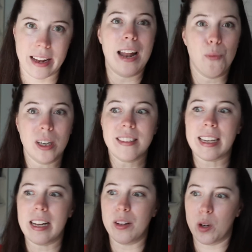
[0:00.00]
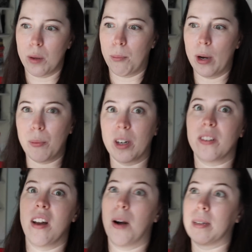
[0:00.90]
And once I get it to the point where
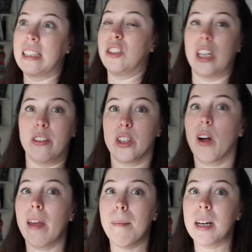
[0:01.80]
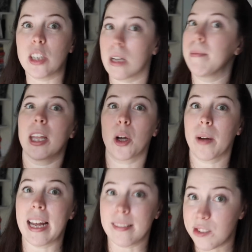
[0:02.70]
it's not really changing all that much, I can be like,
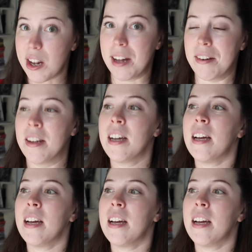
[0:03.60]
okay, it's done.